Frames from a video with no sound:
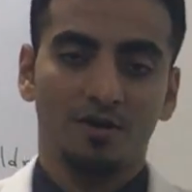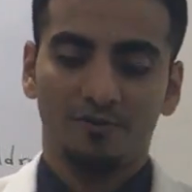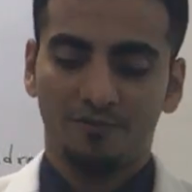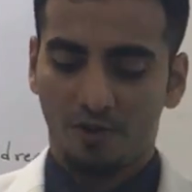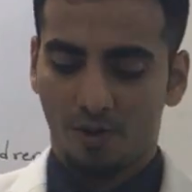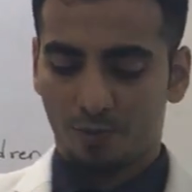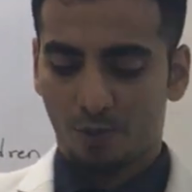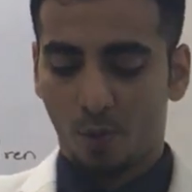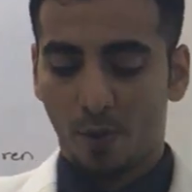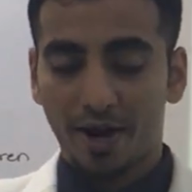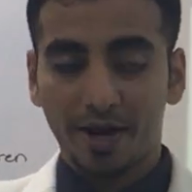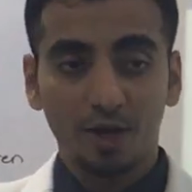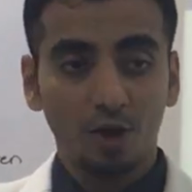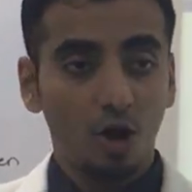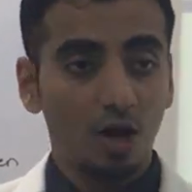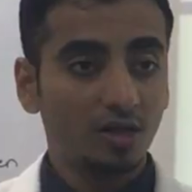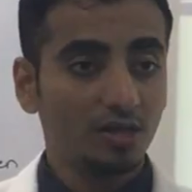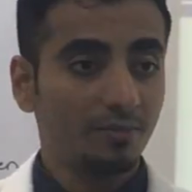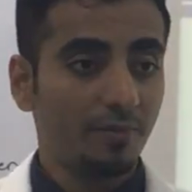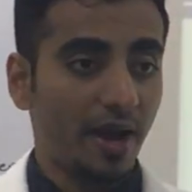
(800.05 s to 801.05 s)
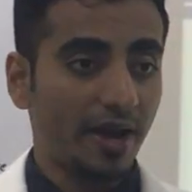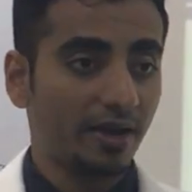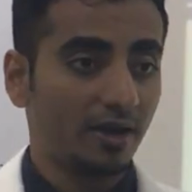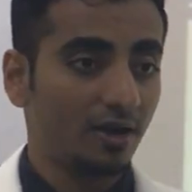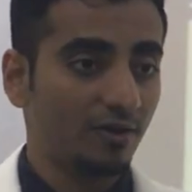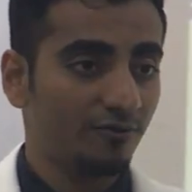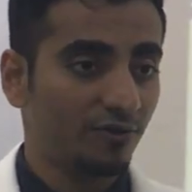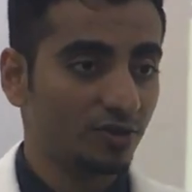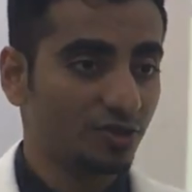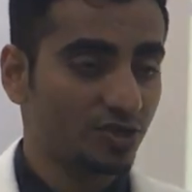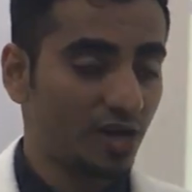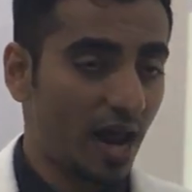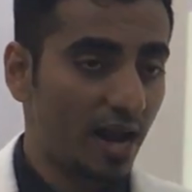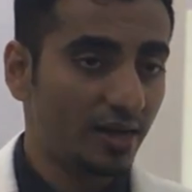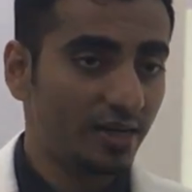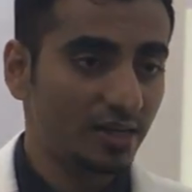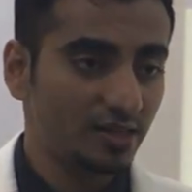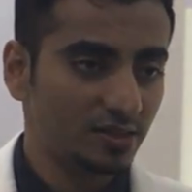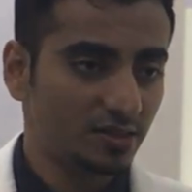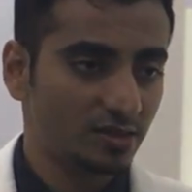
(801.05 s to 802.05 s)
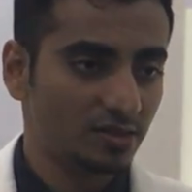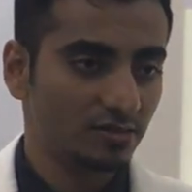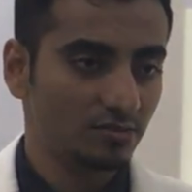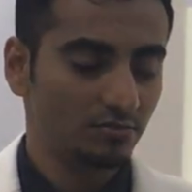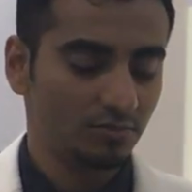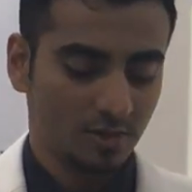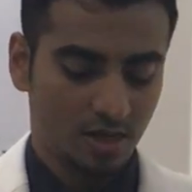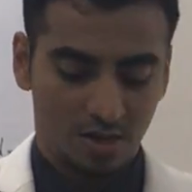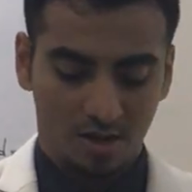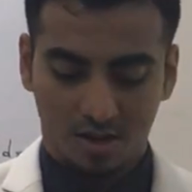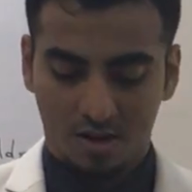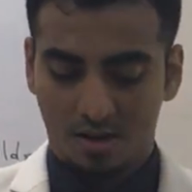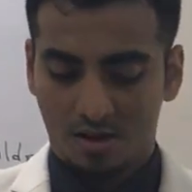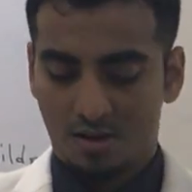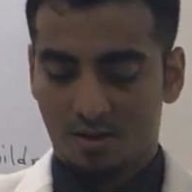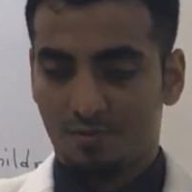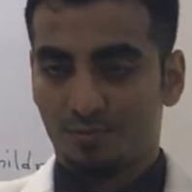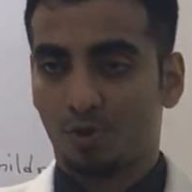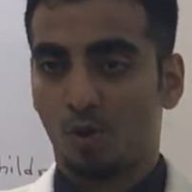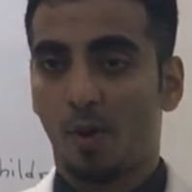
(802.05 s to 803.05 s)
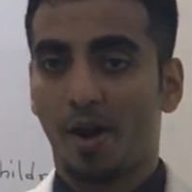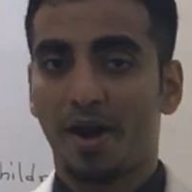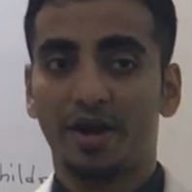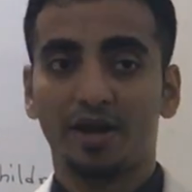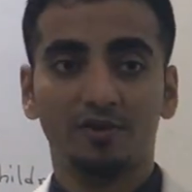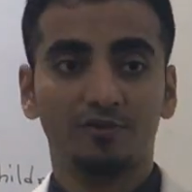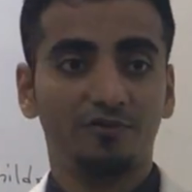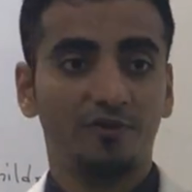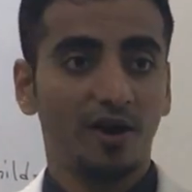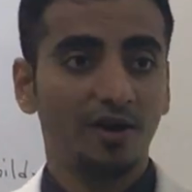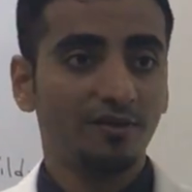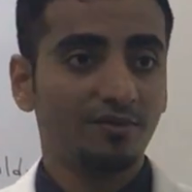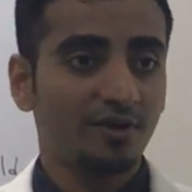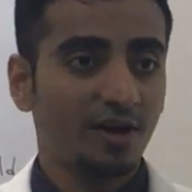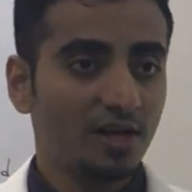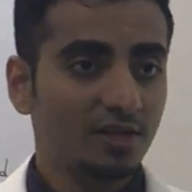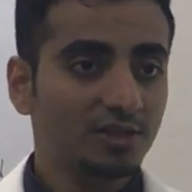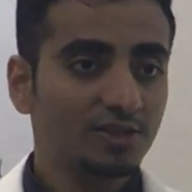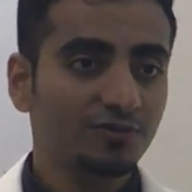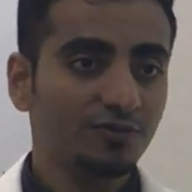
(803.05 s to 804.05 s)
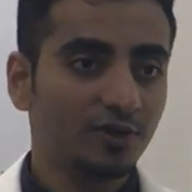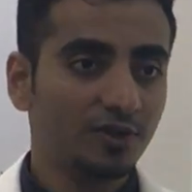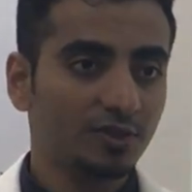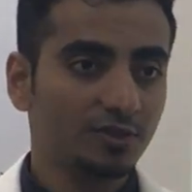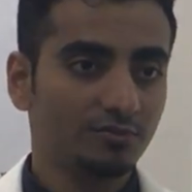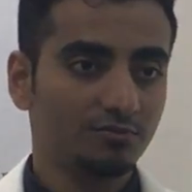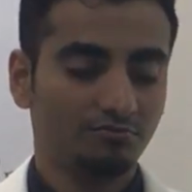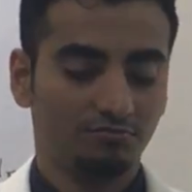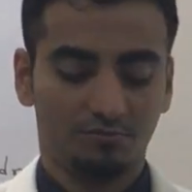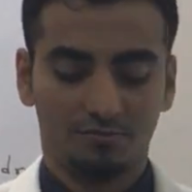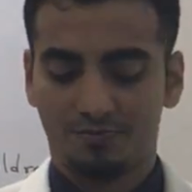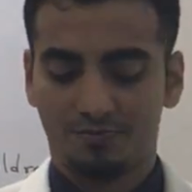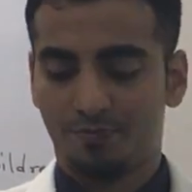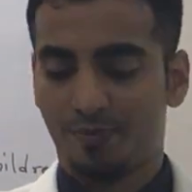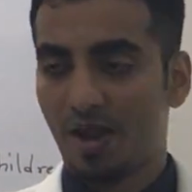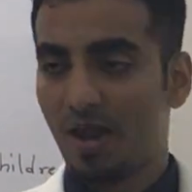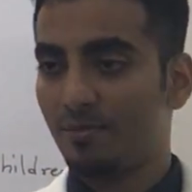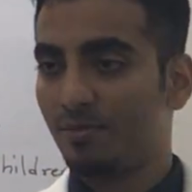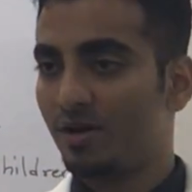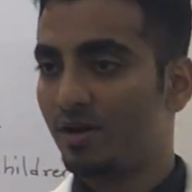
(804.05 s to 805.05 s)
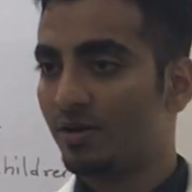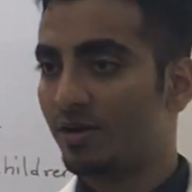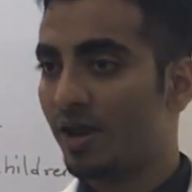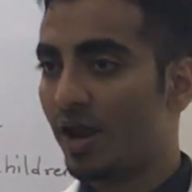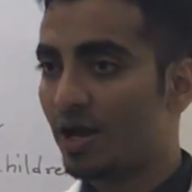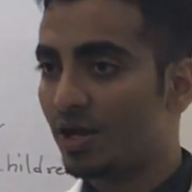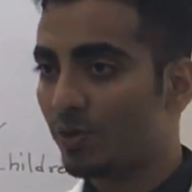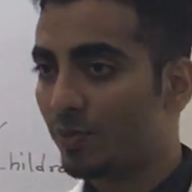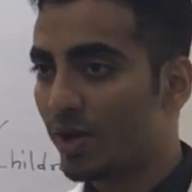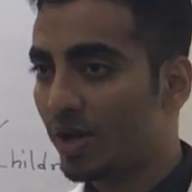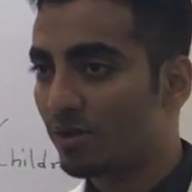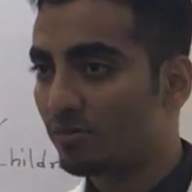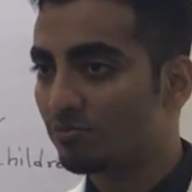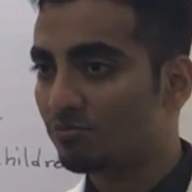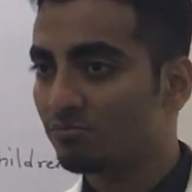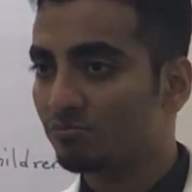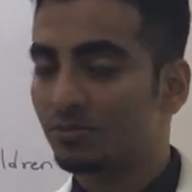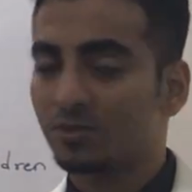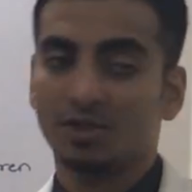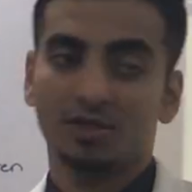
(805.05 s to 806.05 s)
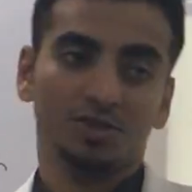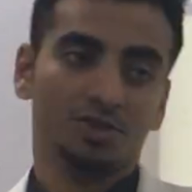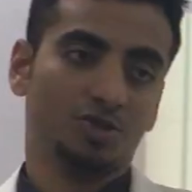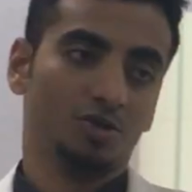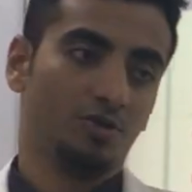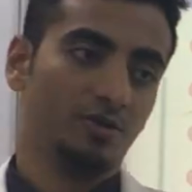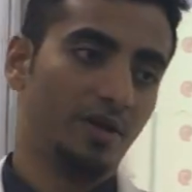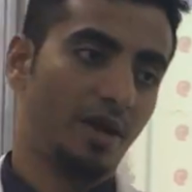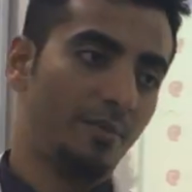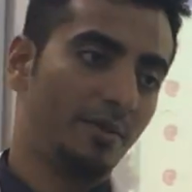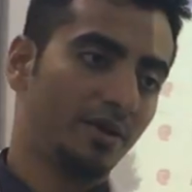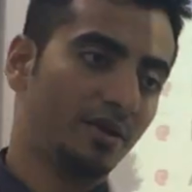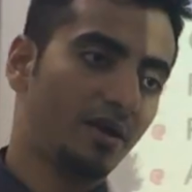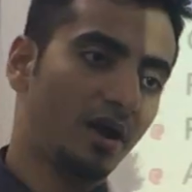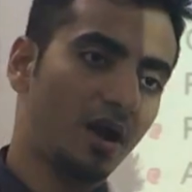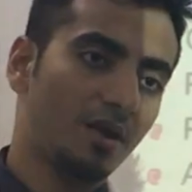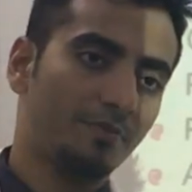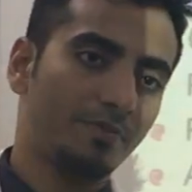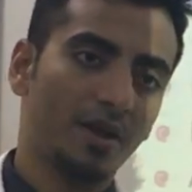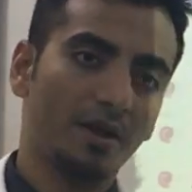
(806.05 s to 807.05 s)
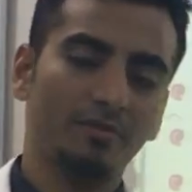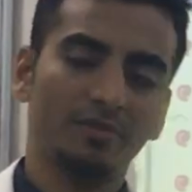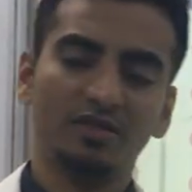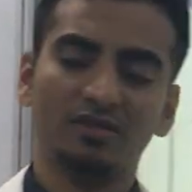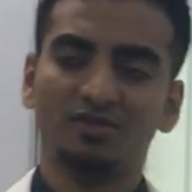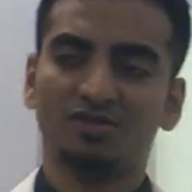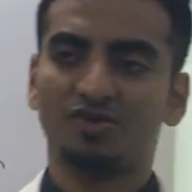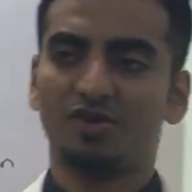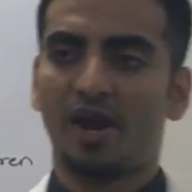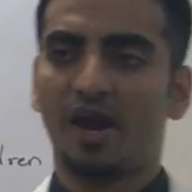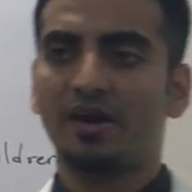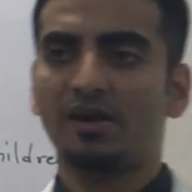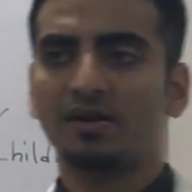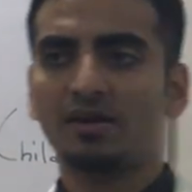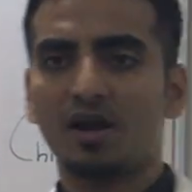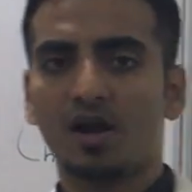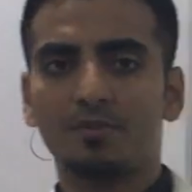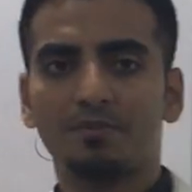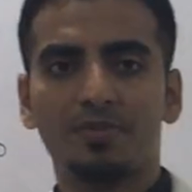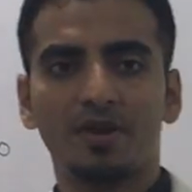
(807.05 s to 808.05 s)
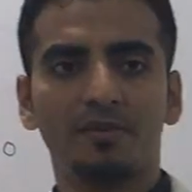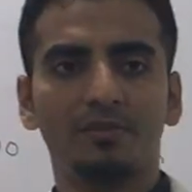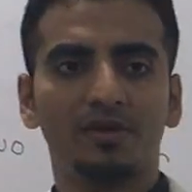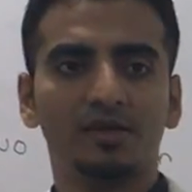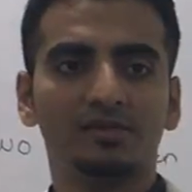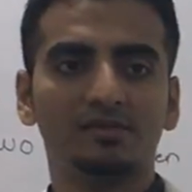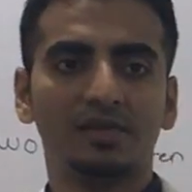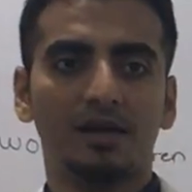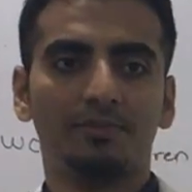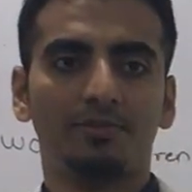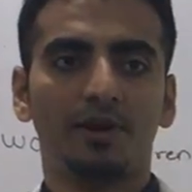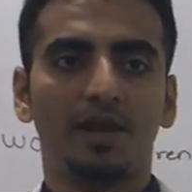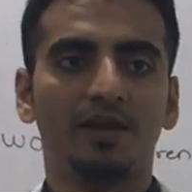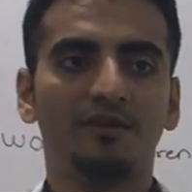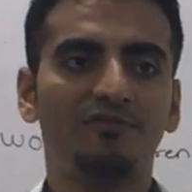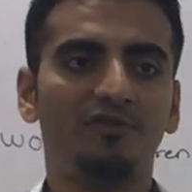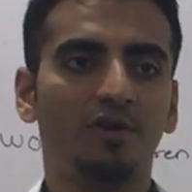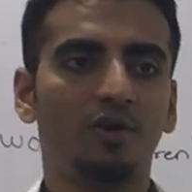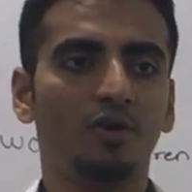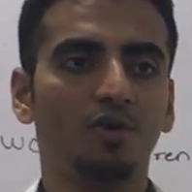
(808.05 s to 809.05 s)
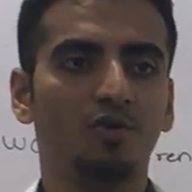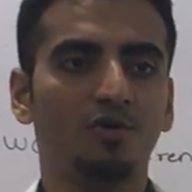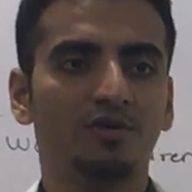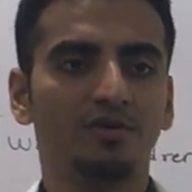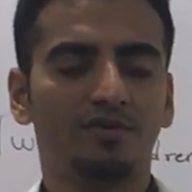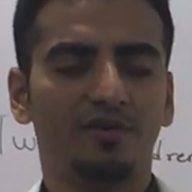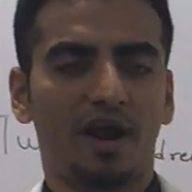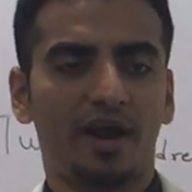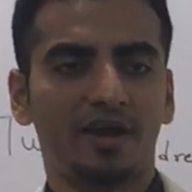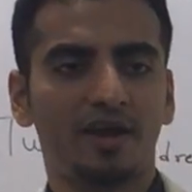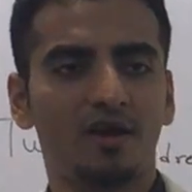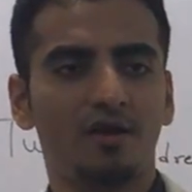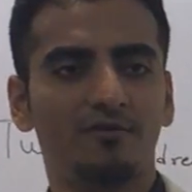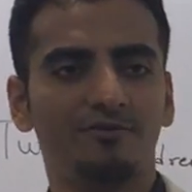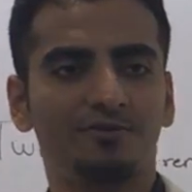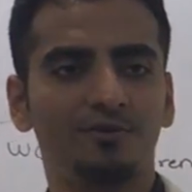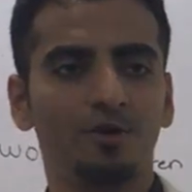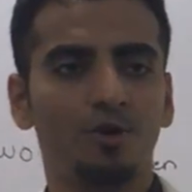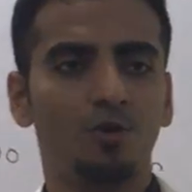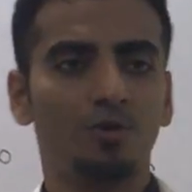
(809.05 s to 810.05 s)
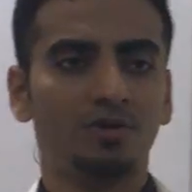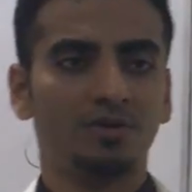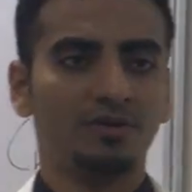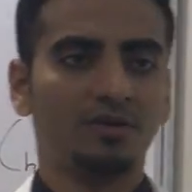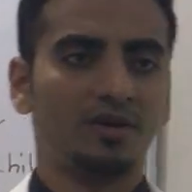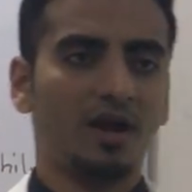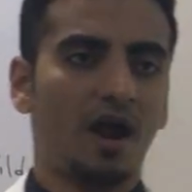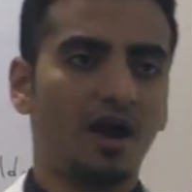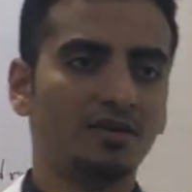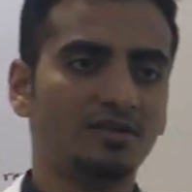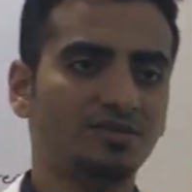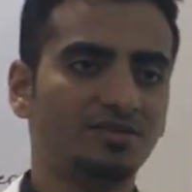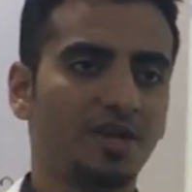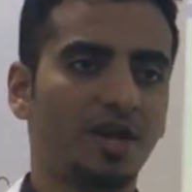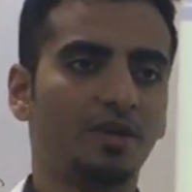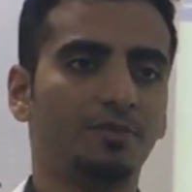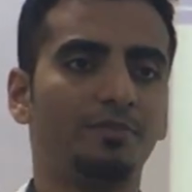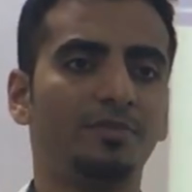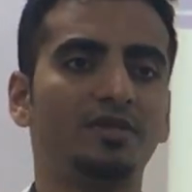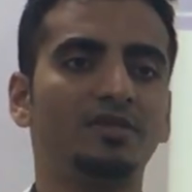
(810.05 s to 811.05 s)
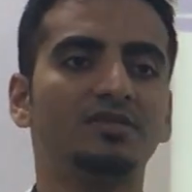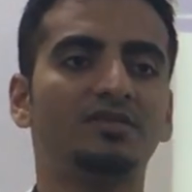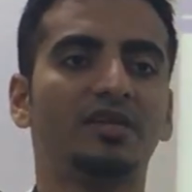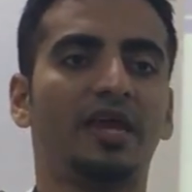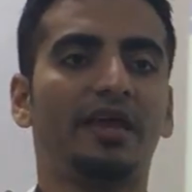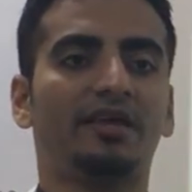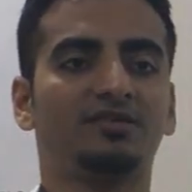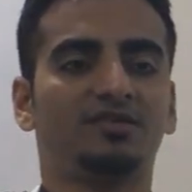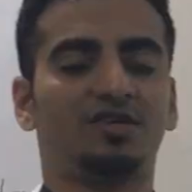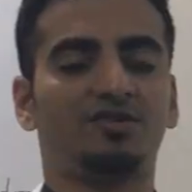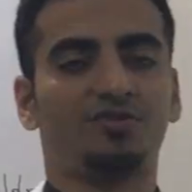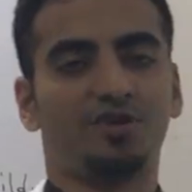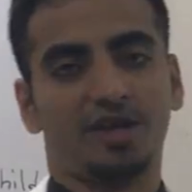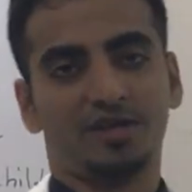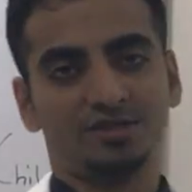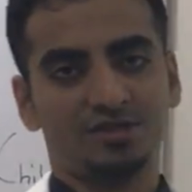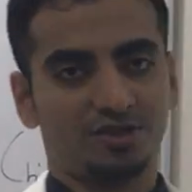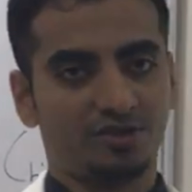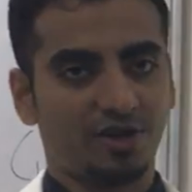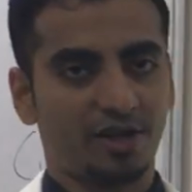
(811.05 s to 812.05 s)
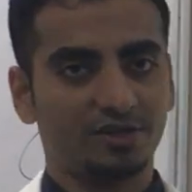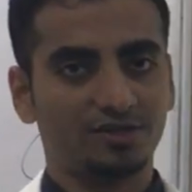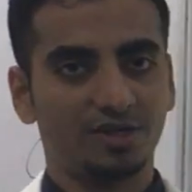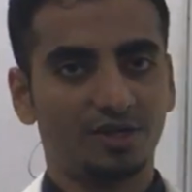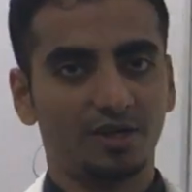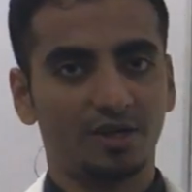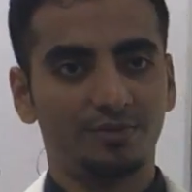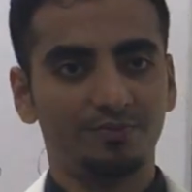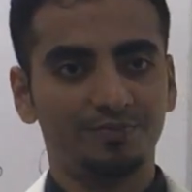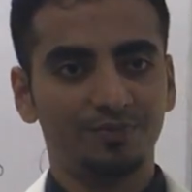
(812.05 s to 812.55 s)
For providing all the banking functionalities, providing fund transfer, payment gateway, so debit card payments, credit card payments, applying for loan, tracking of loan, card statements, etc., etc., etc.